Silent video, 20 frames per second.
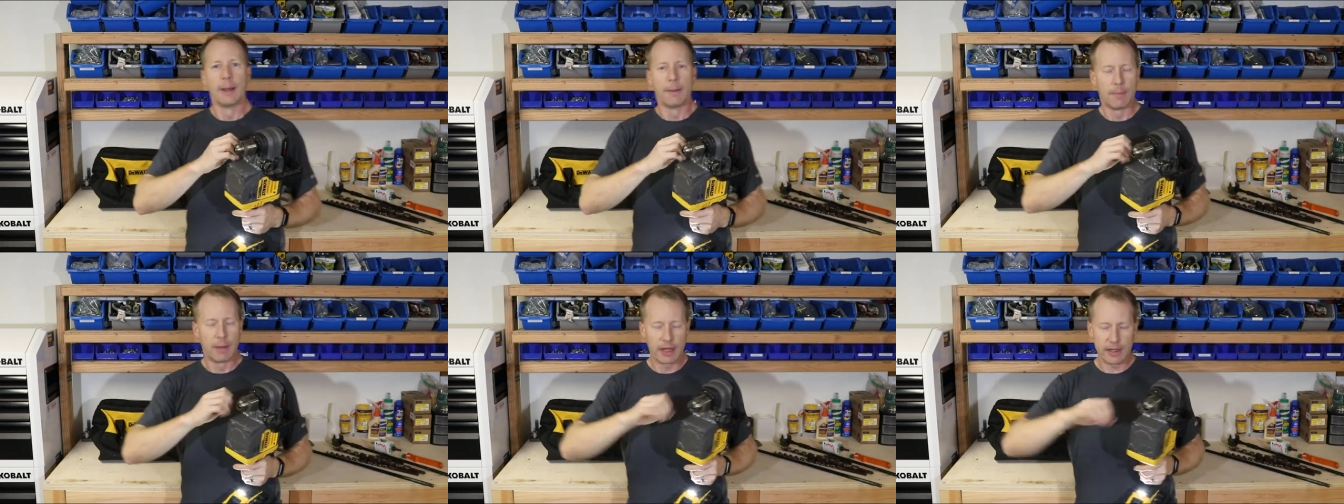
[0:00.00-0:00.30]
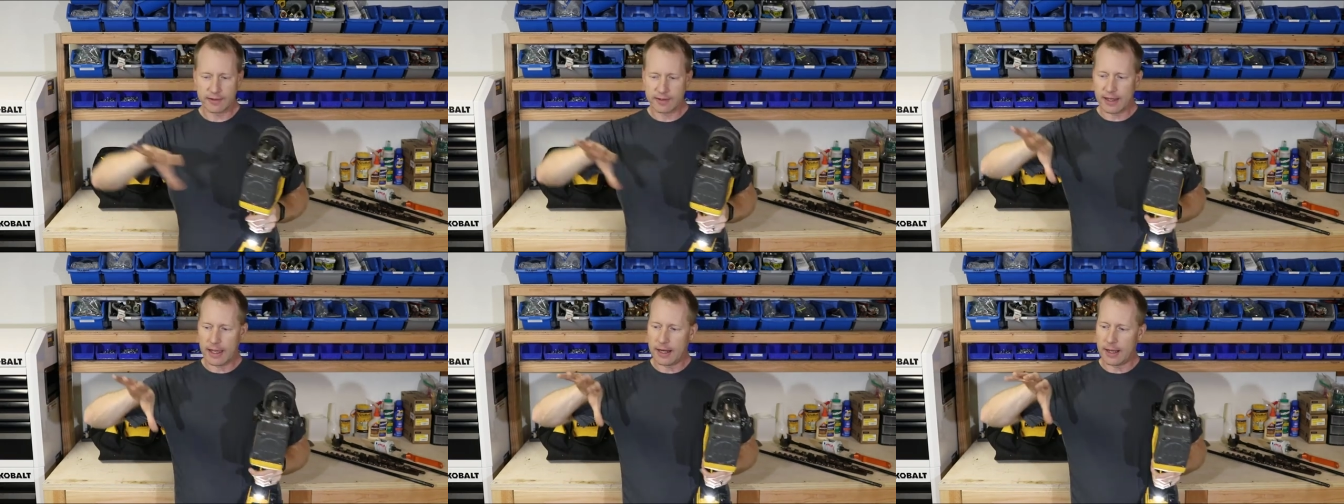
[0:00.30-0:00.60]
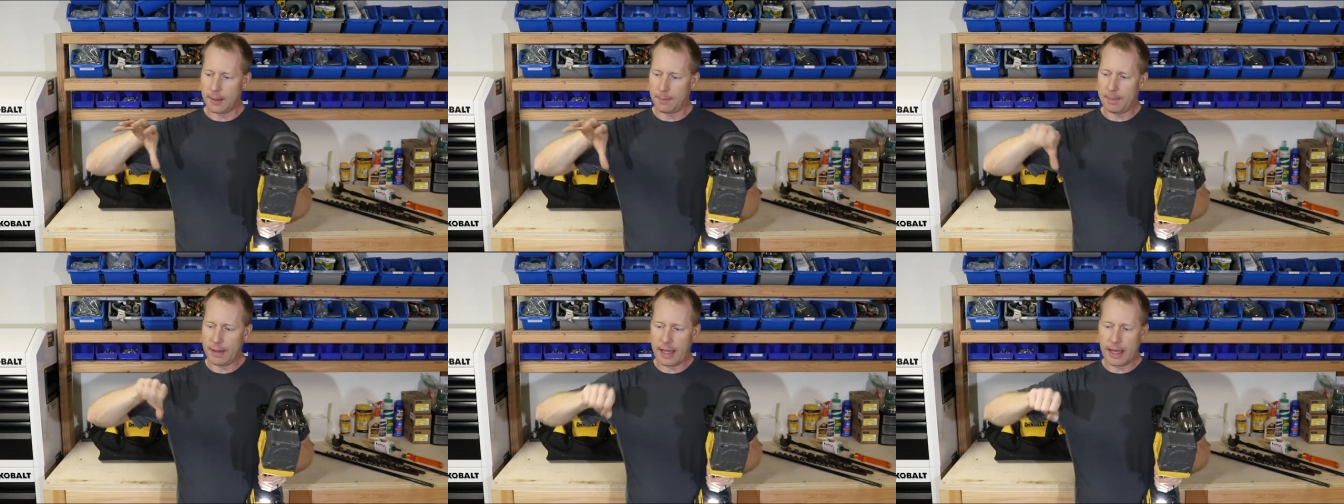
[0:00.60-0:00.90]
but it's got
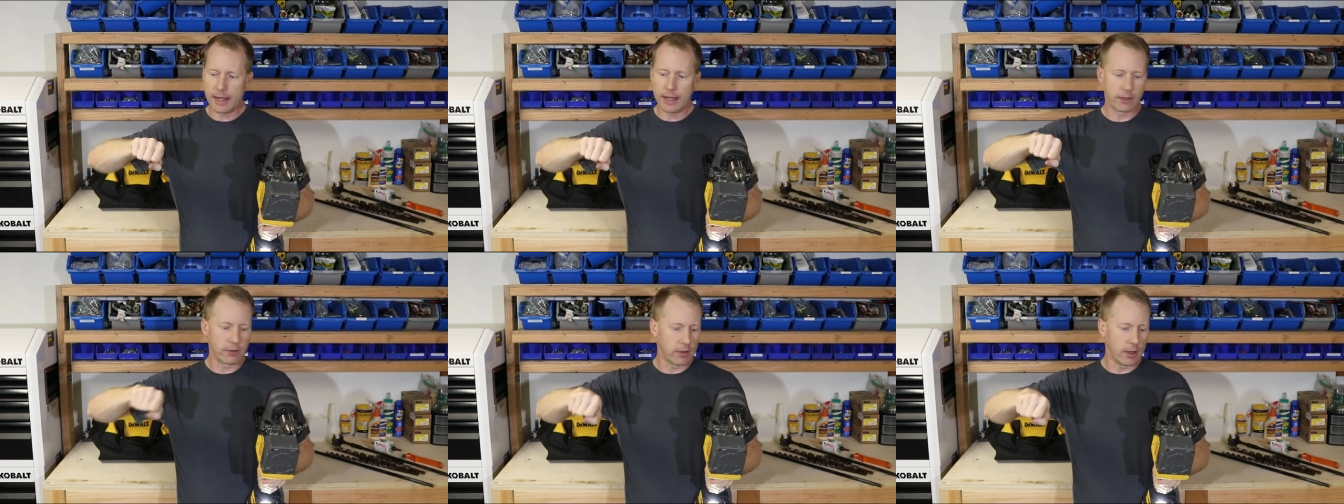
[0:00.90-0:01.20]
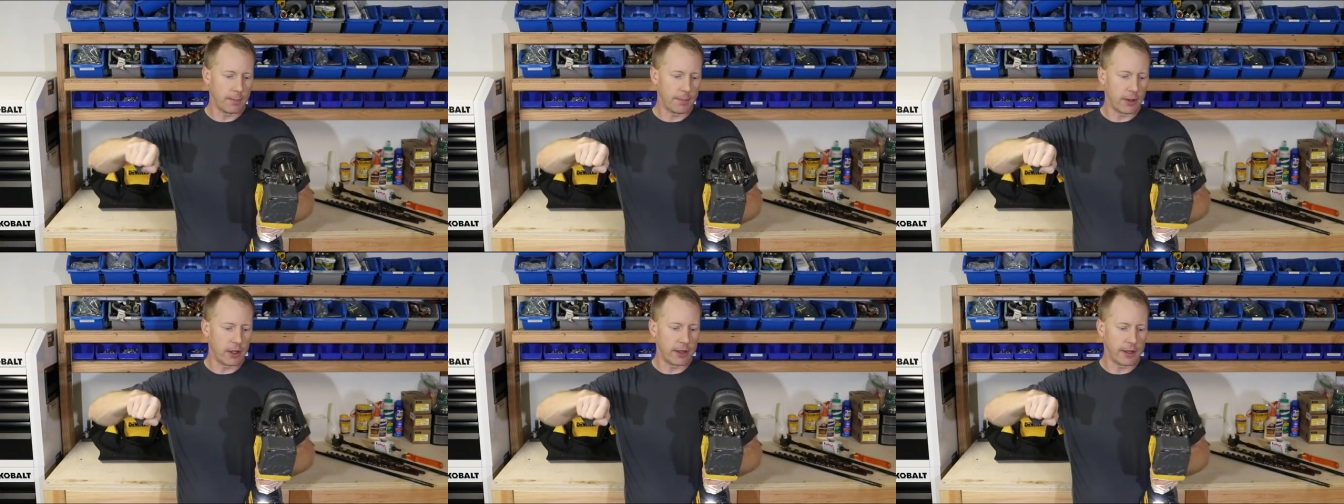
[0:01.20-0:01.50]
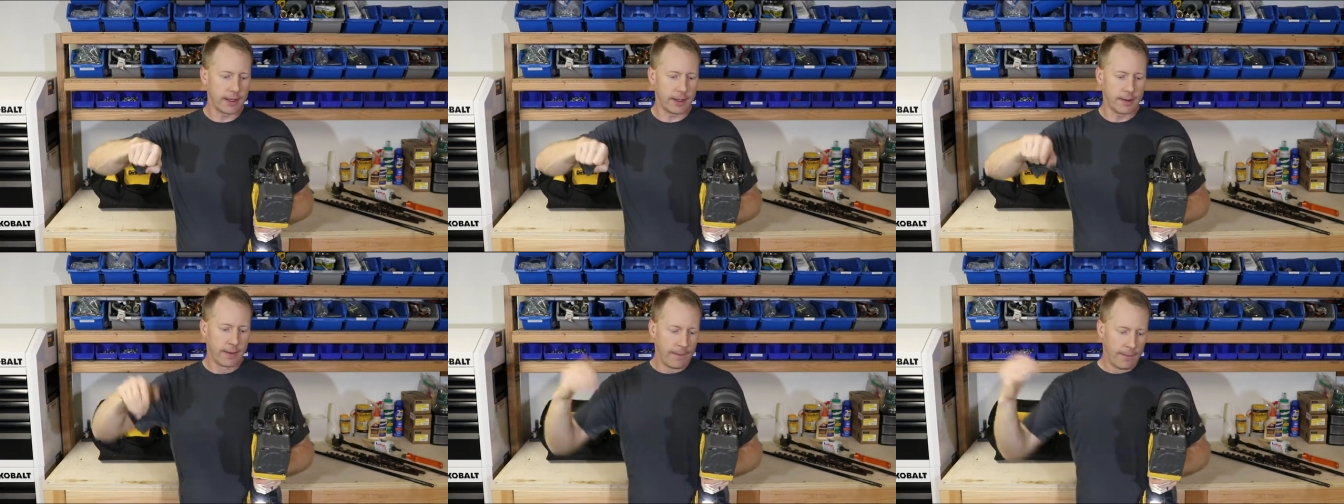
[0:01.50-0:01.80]
a padded grip on
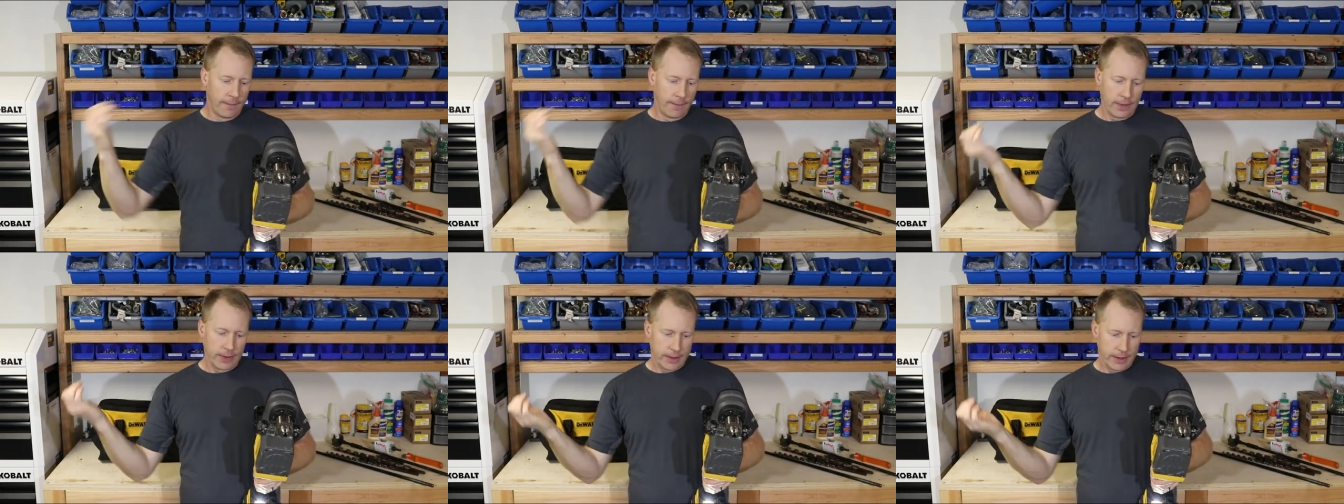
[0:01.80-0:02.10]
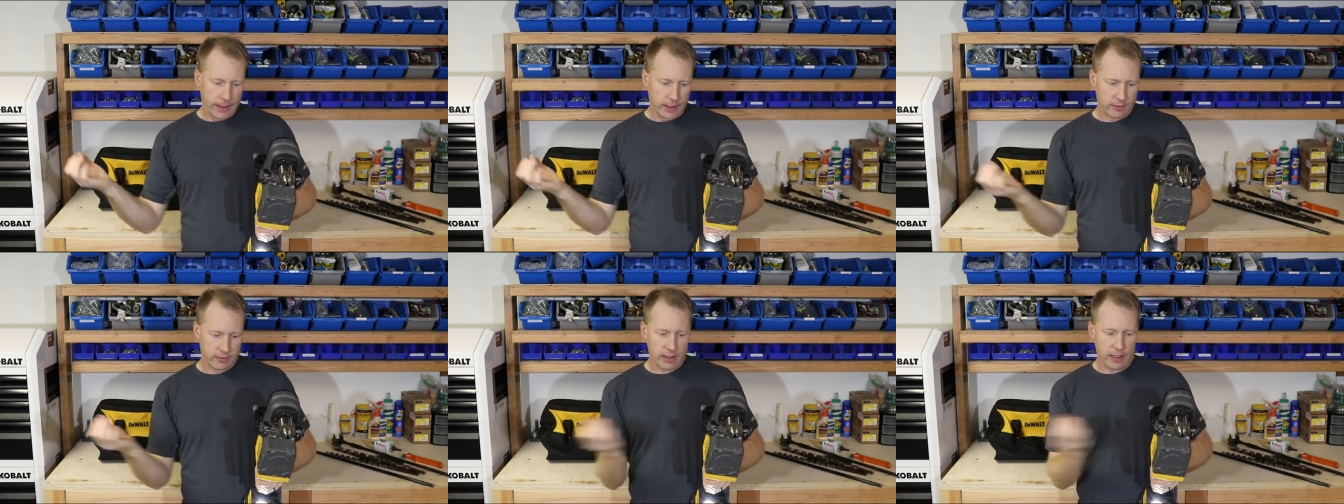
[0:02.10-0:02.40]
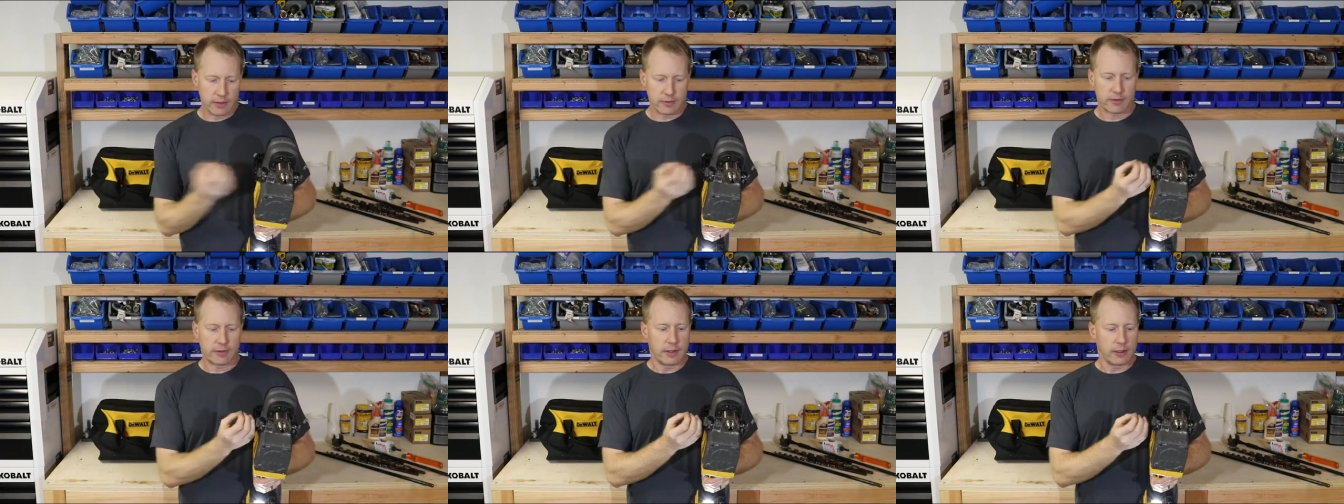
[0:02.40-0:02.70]
it, and it's
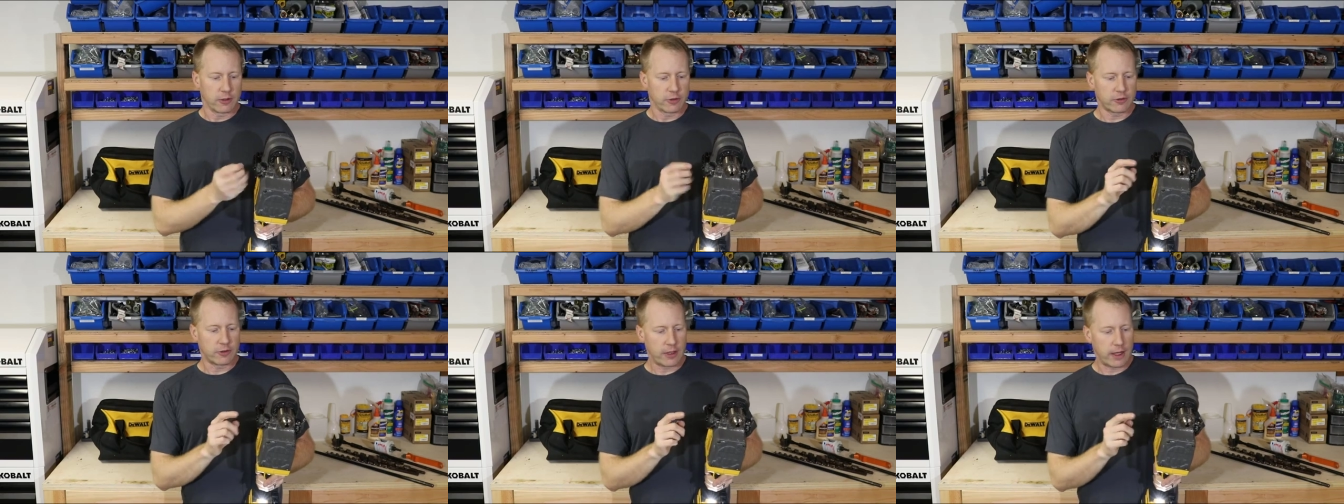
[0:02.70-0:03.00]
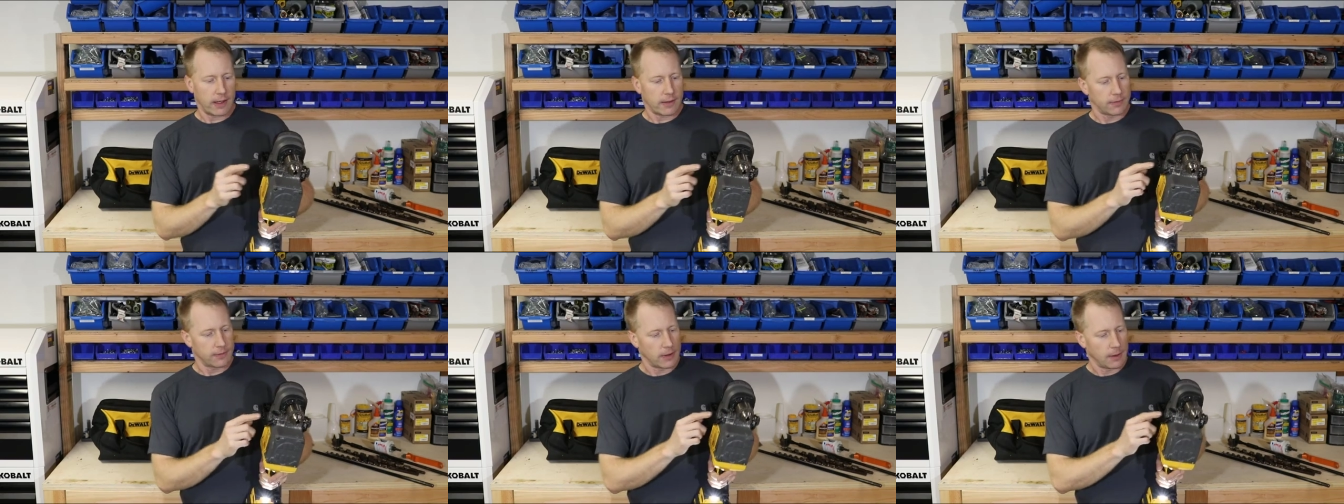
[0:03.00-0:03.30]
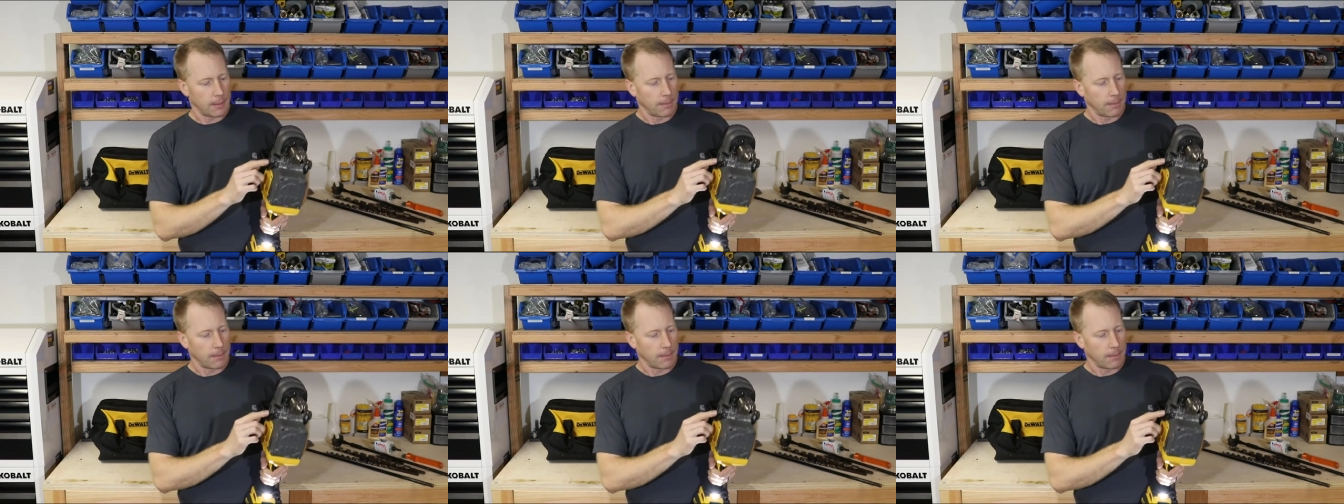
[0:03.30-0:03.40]
got a steel shaft.